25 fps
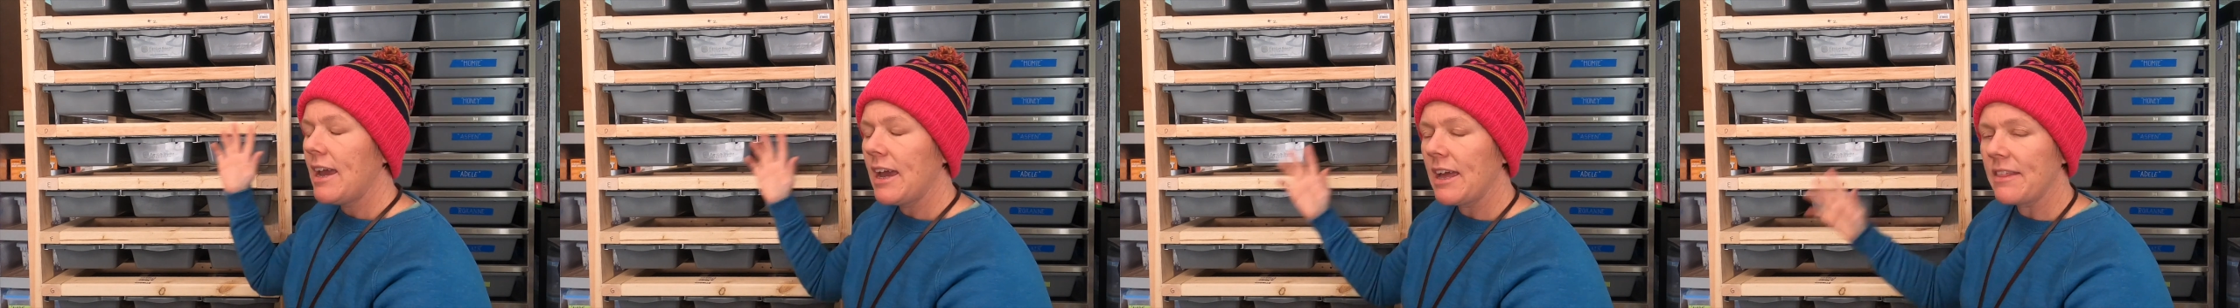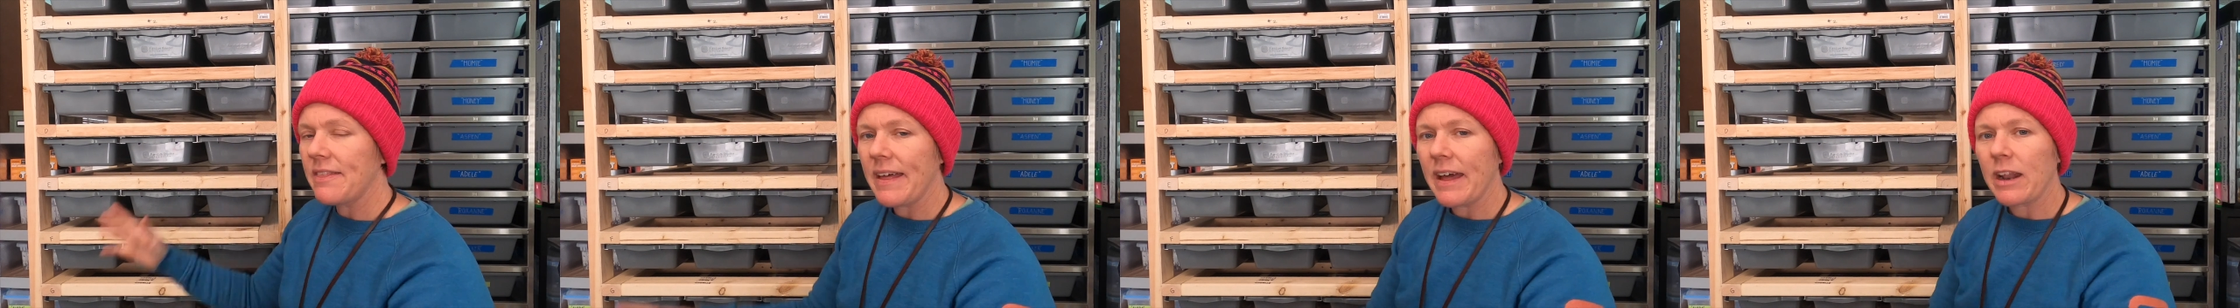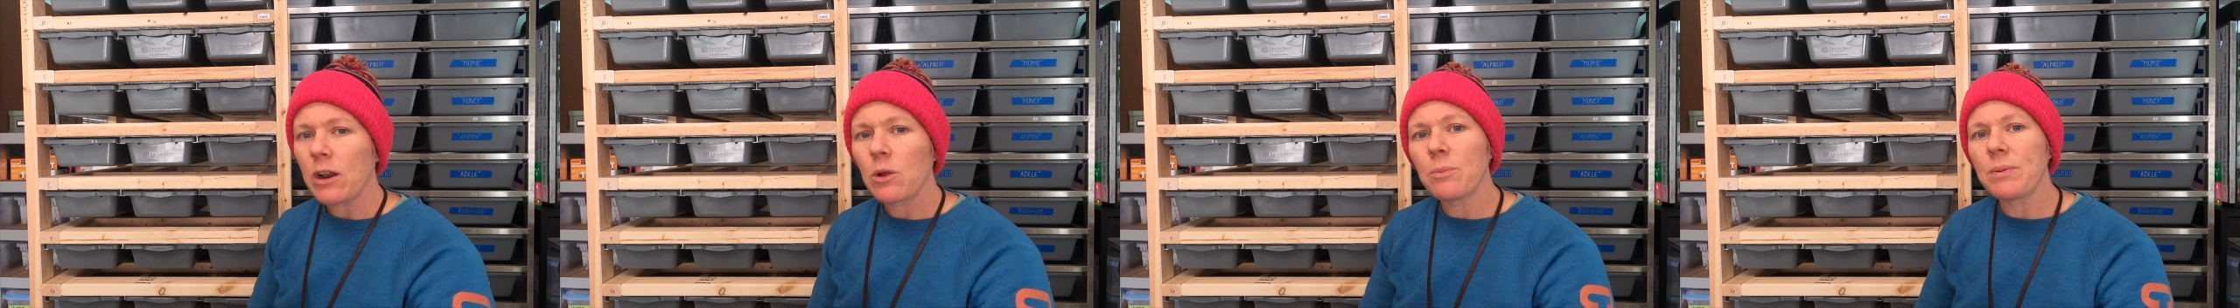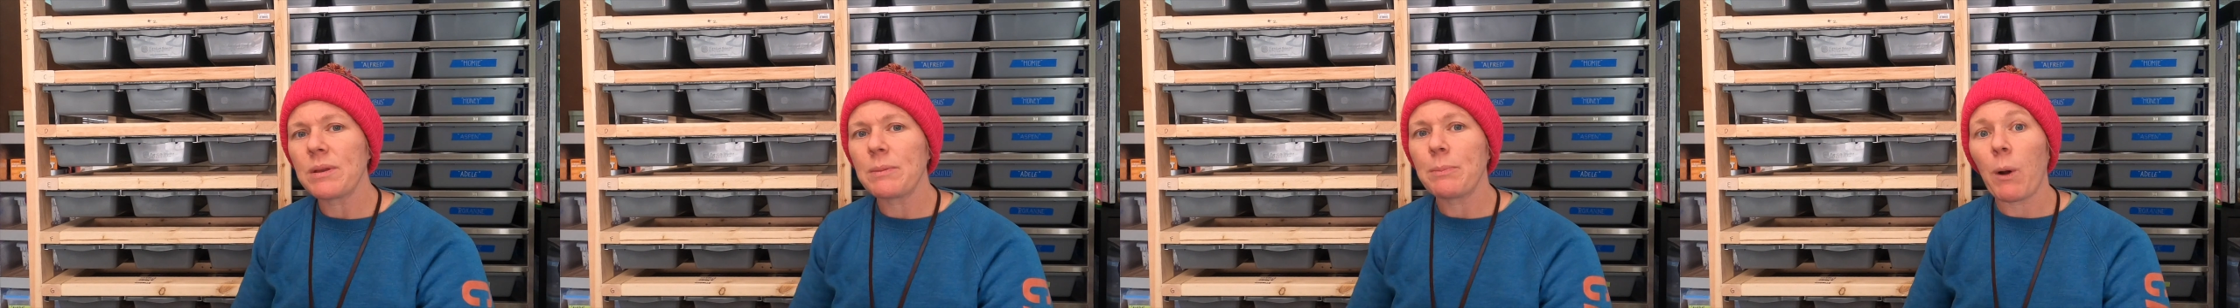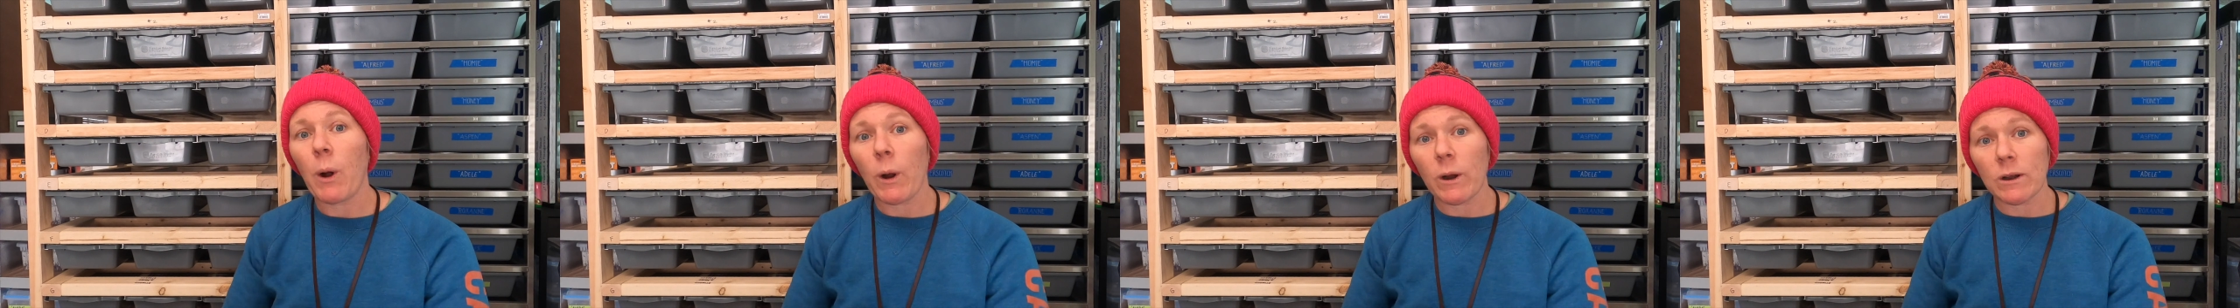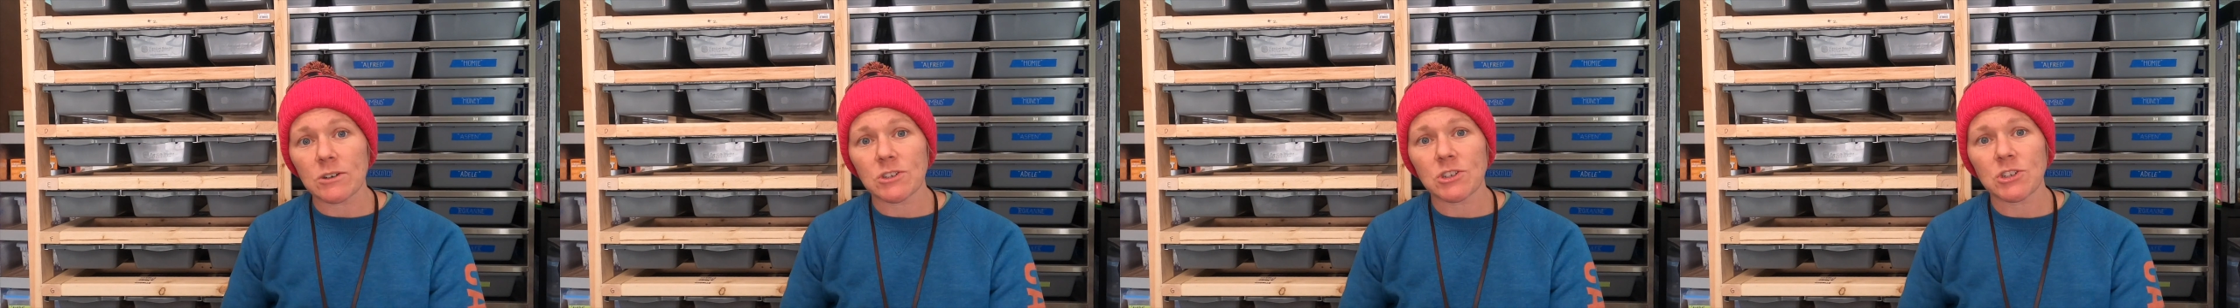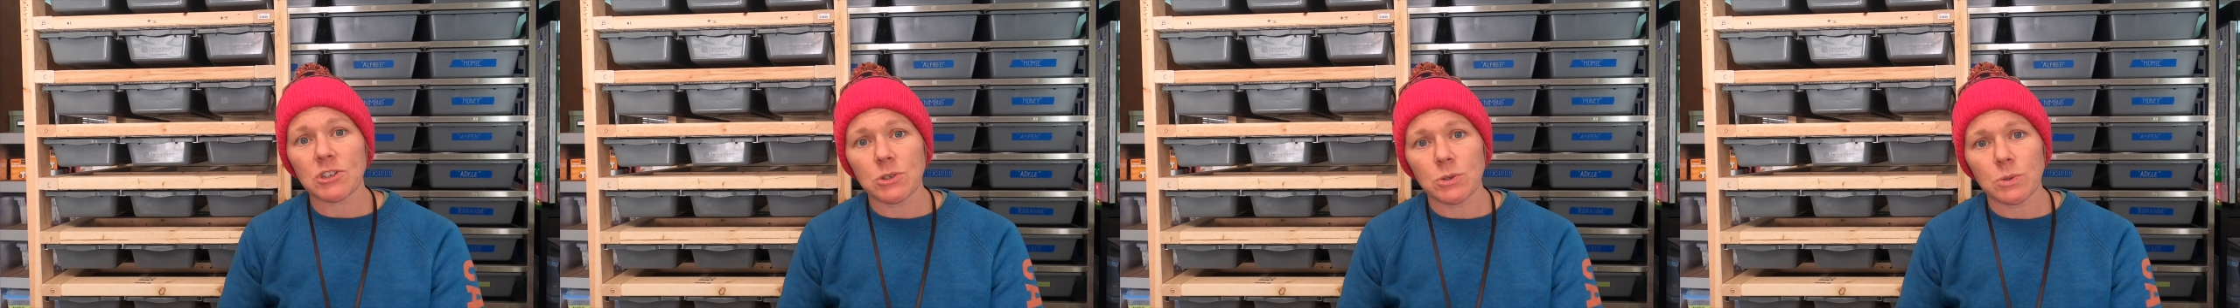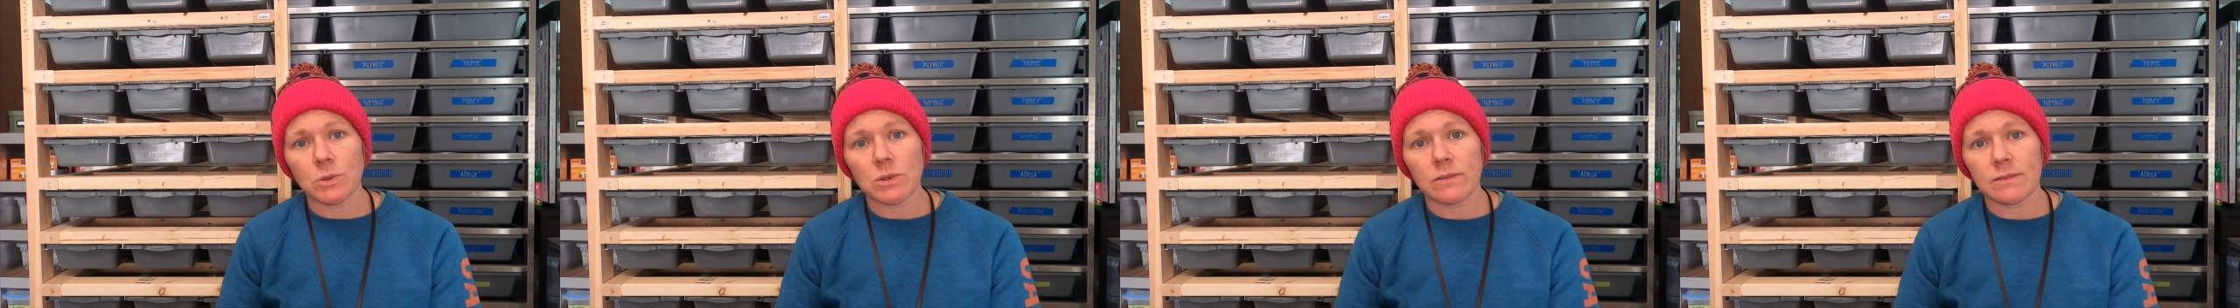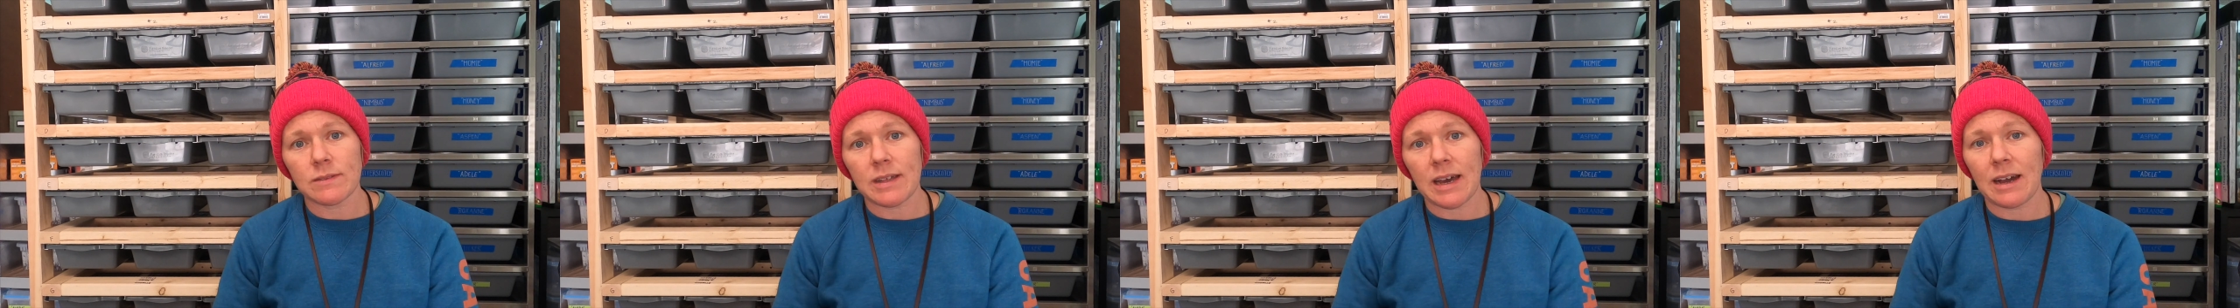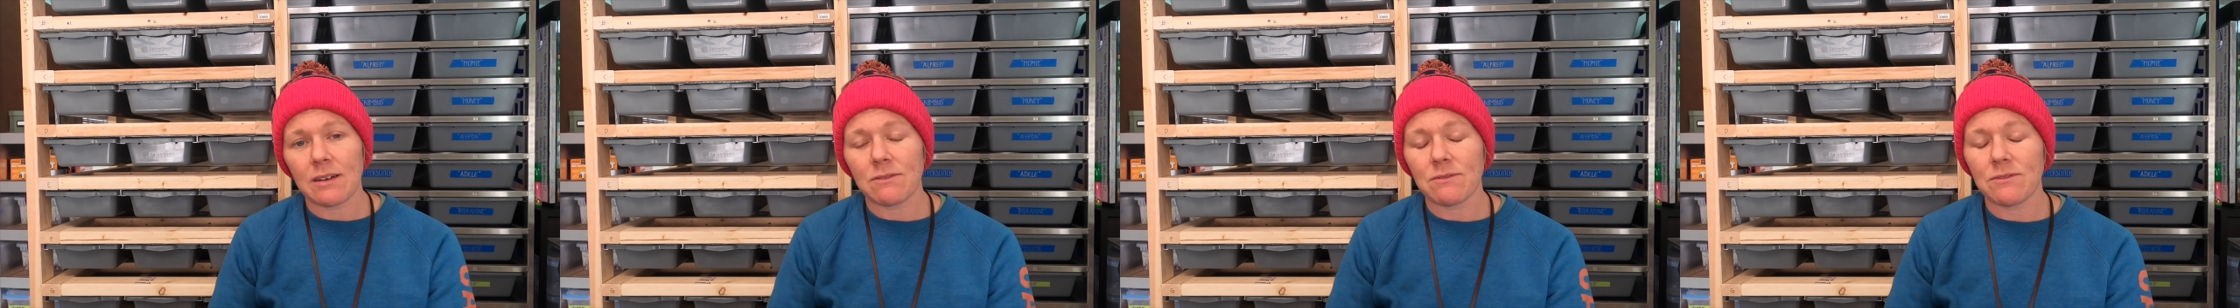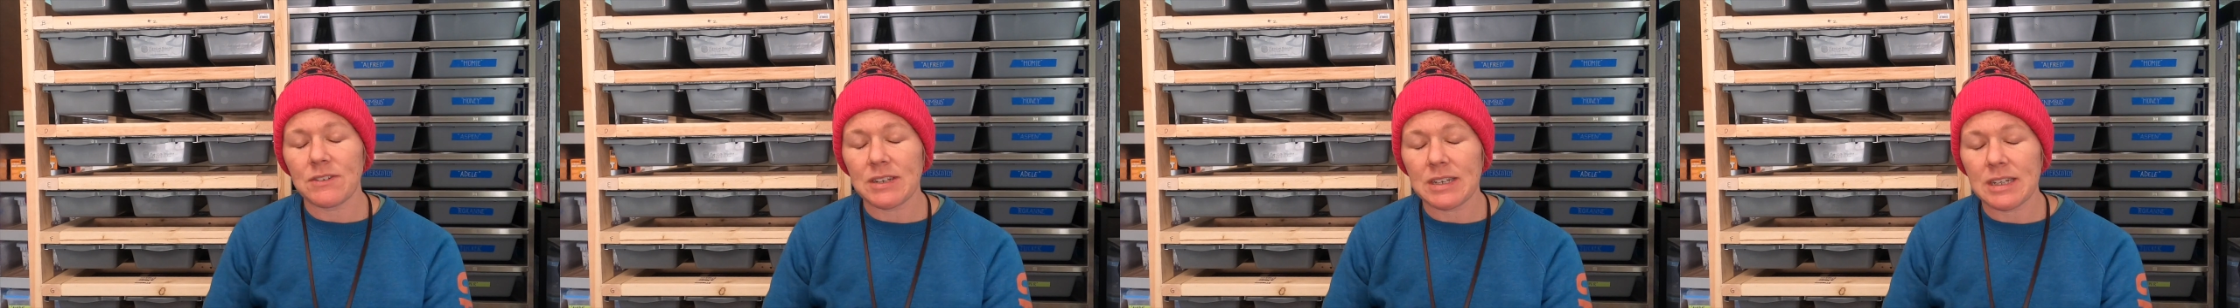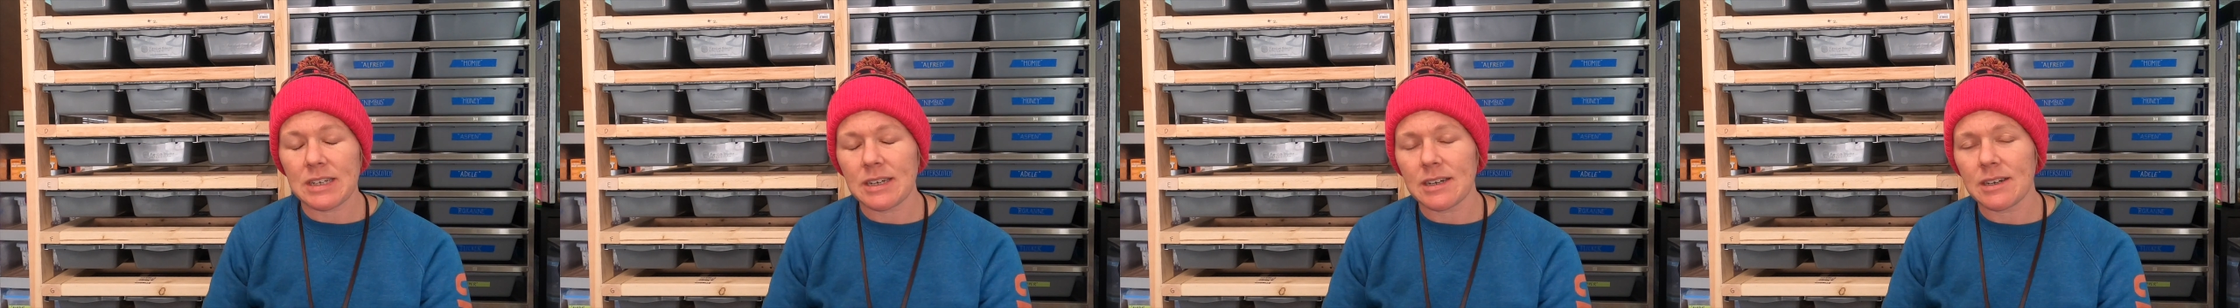and that'll be part 2 of
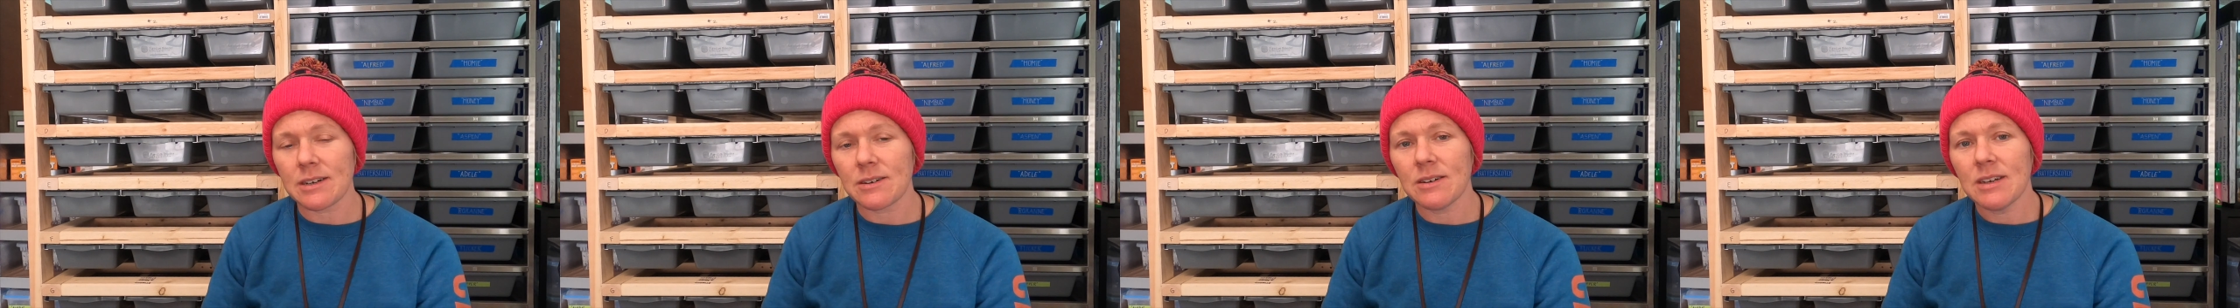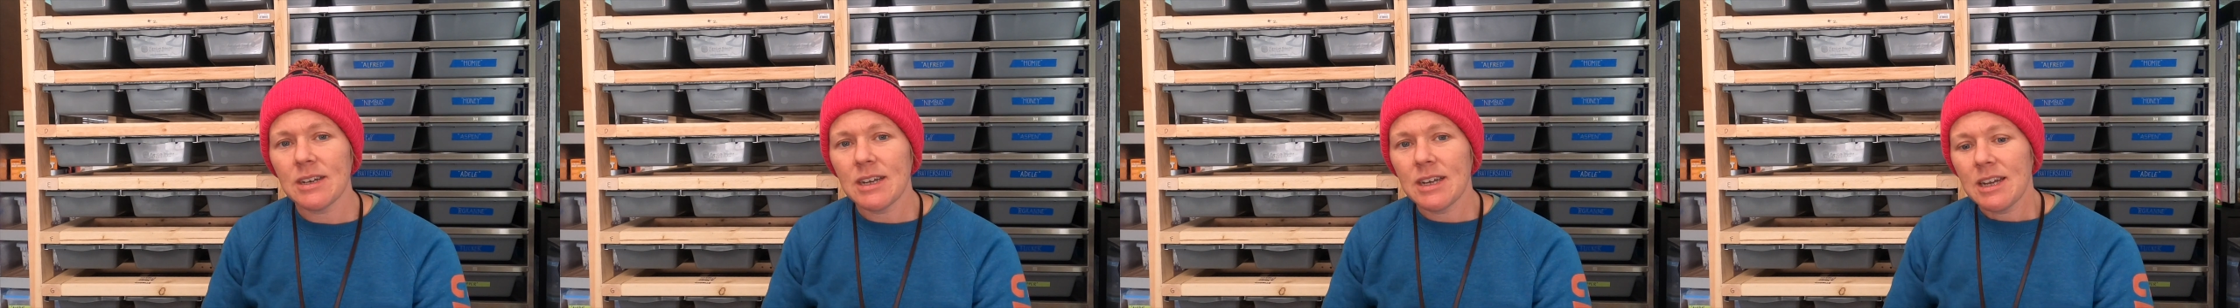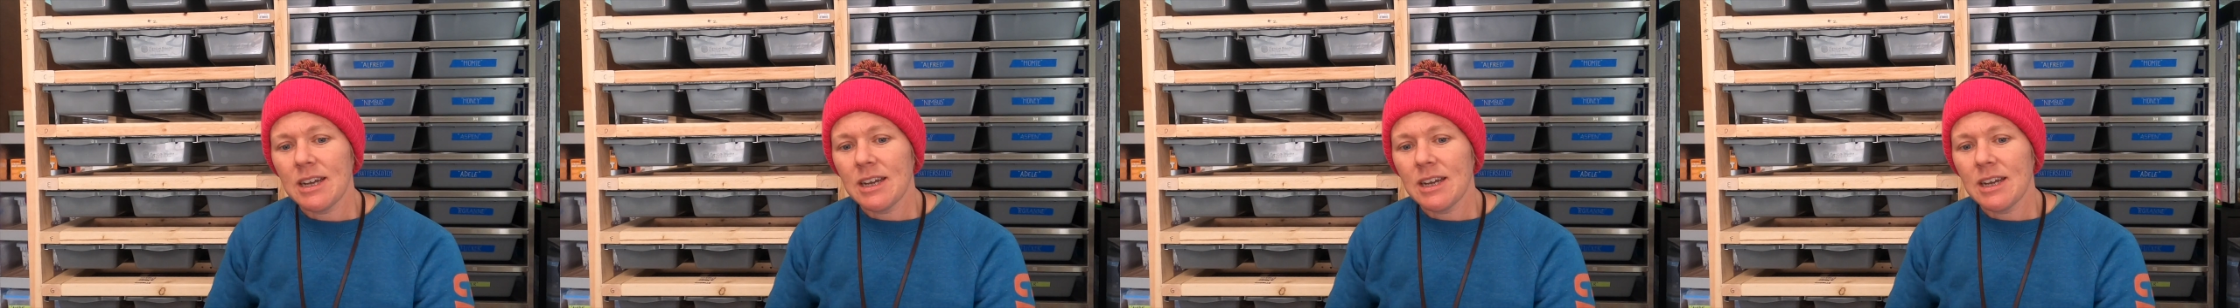that video.